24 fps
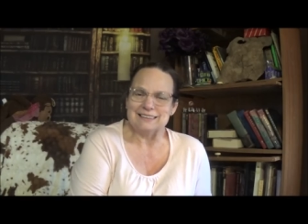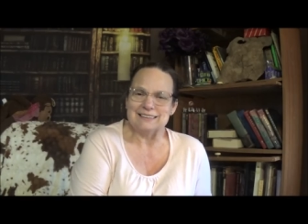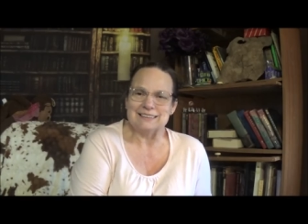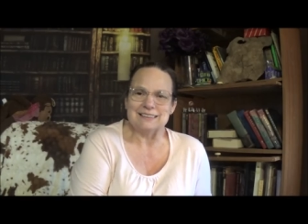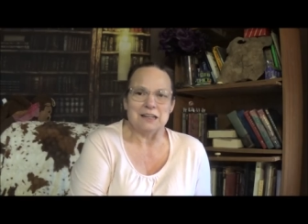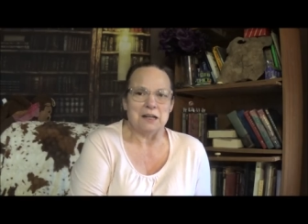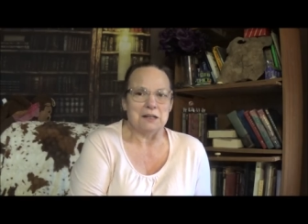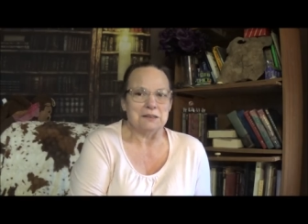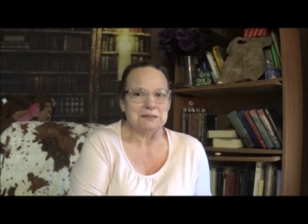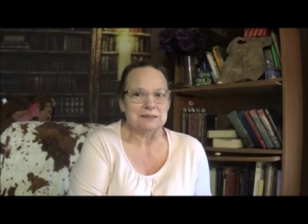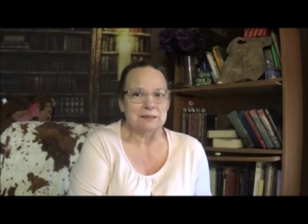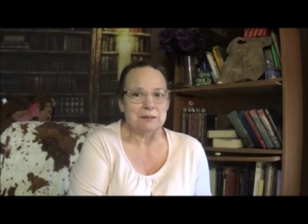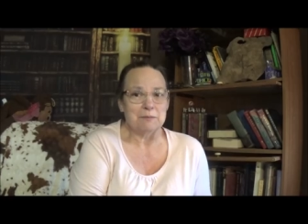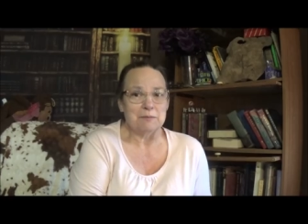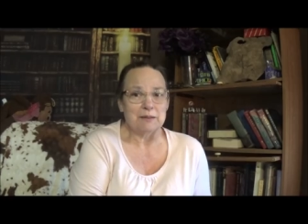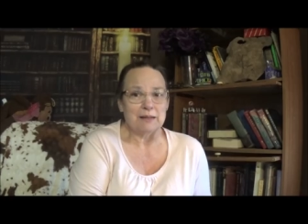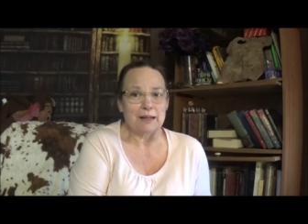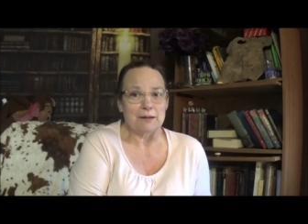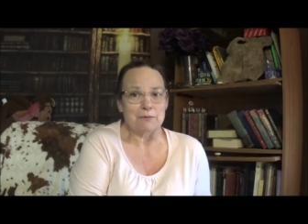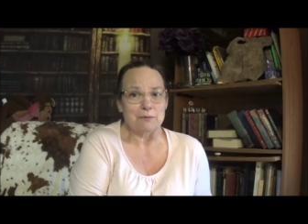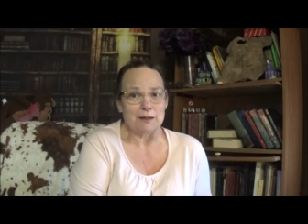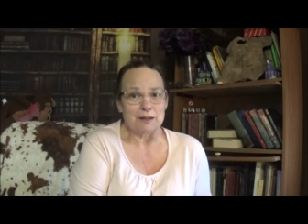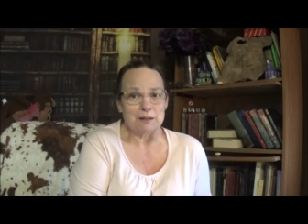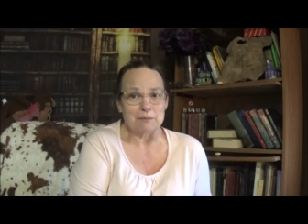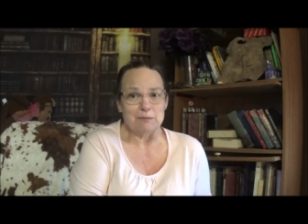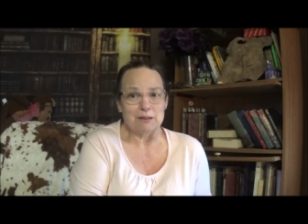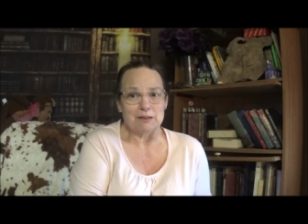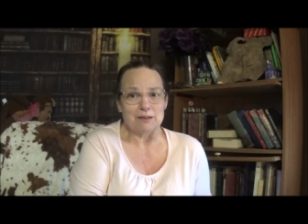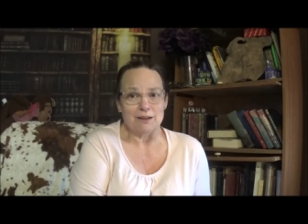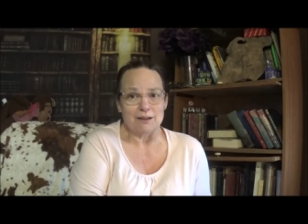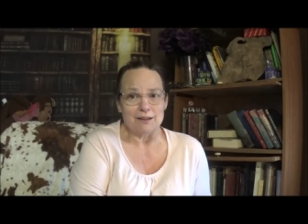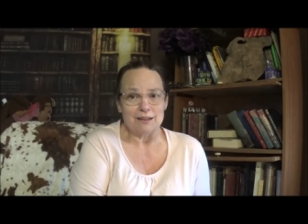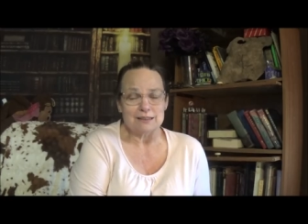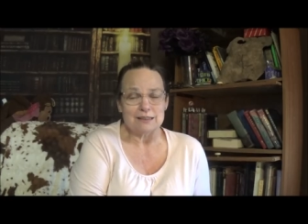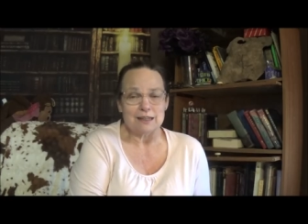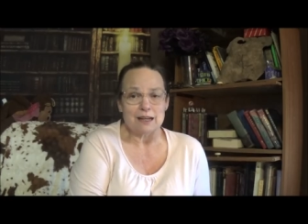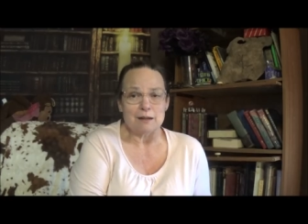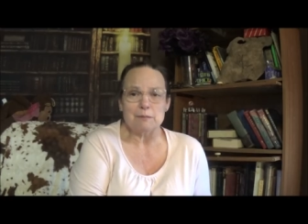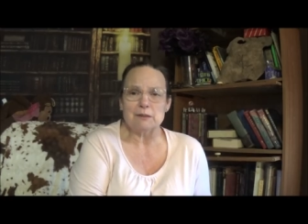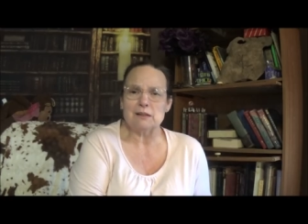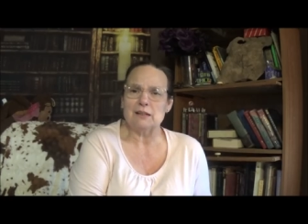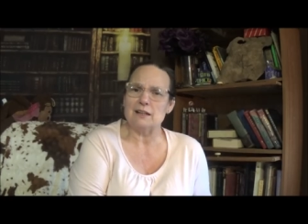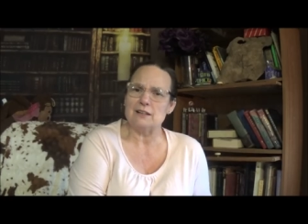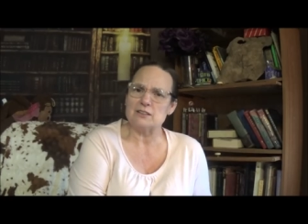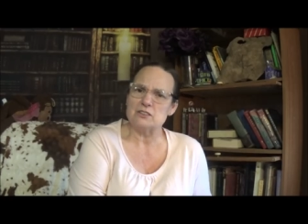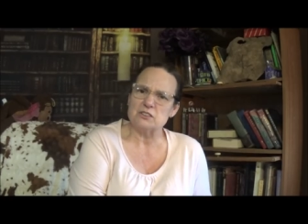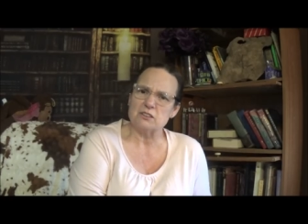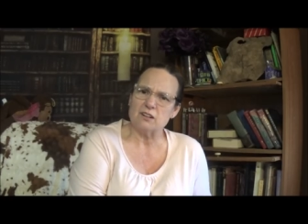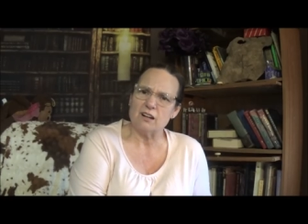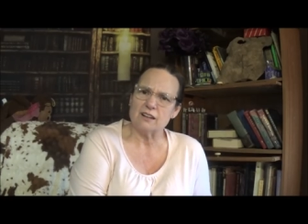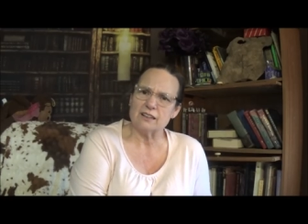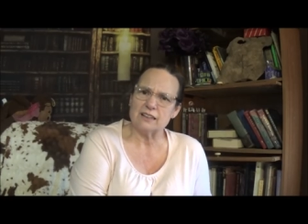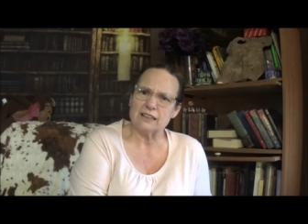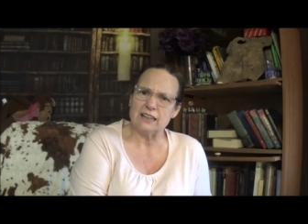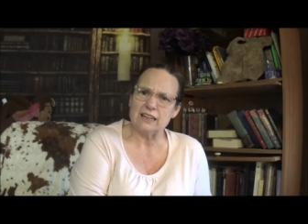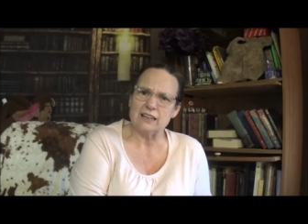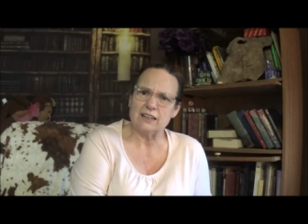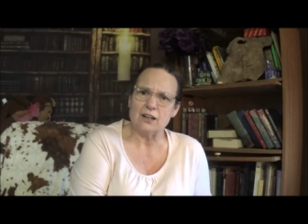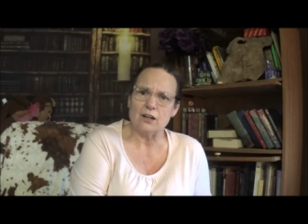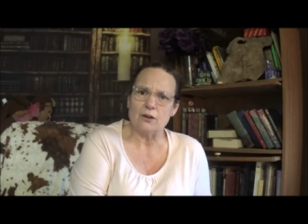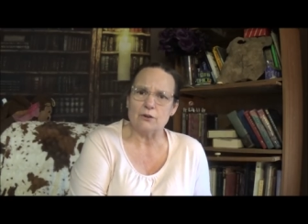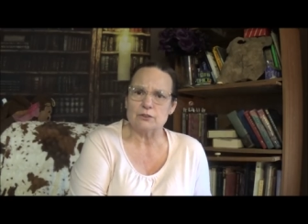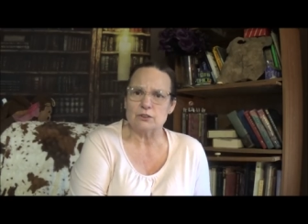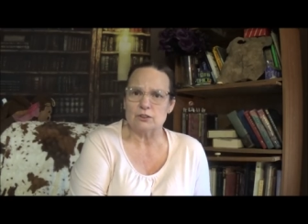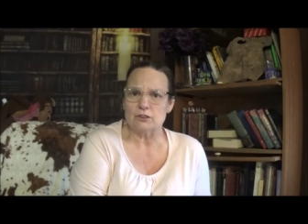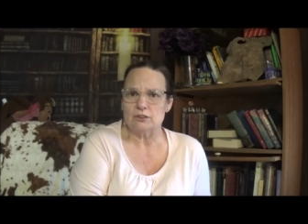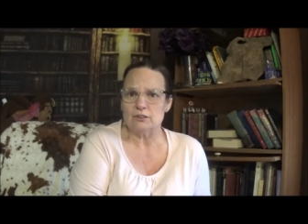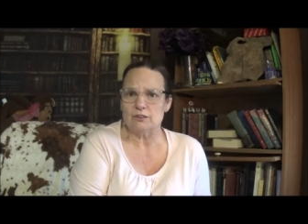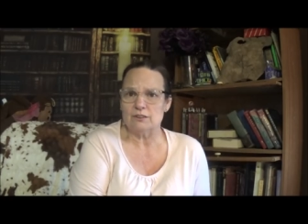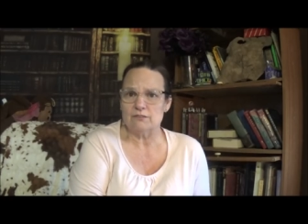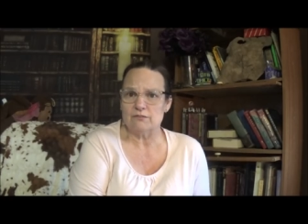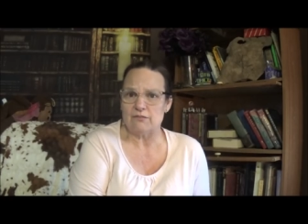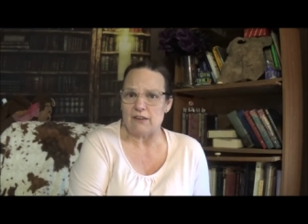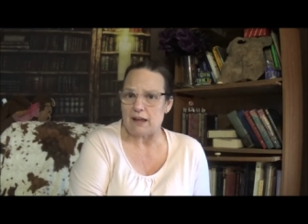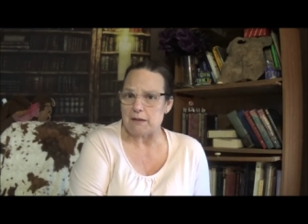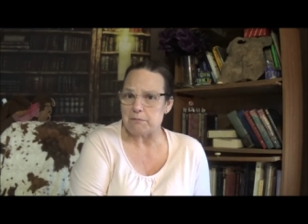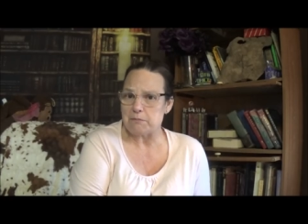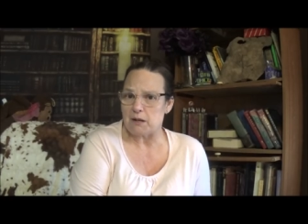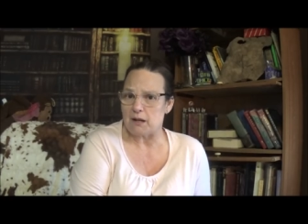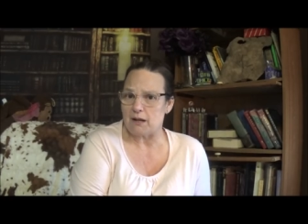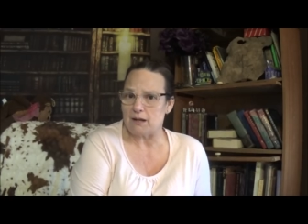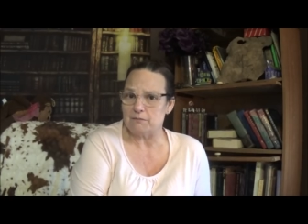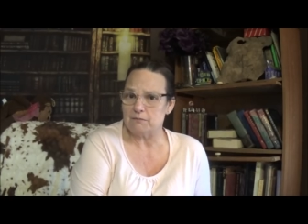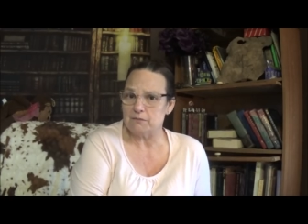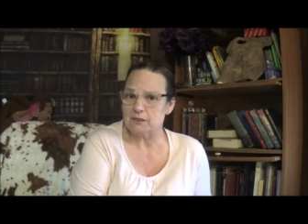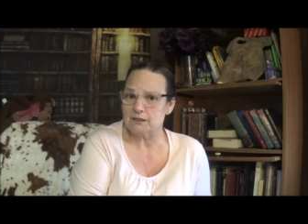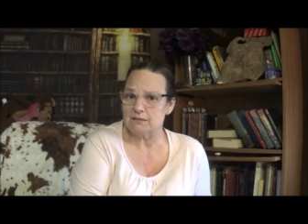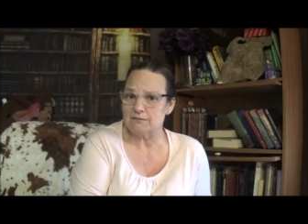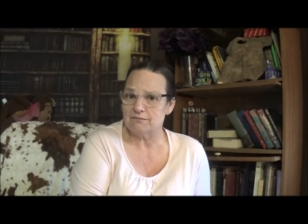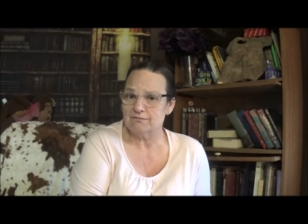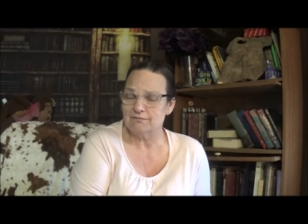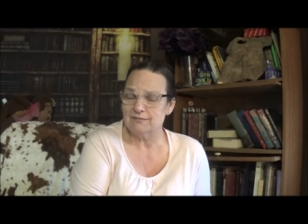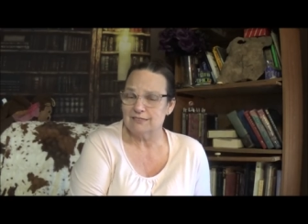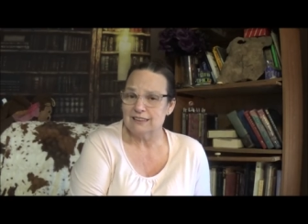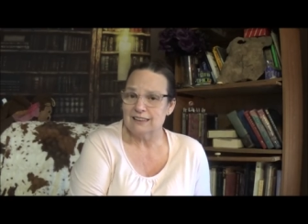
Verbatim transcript: It's not something I'd recommend all the time unless you're on keto and you're doing fat bombs.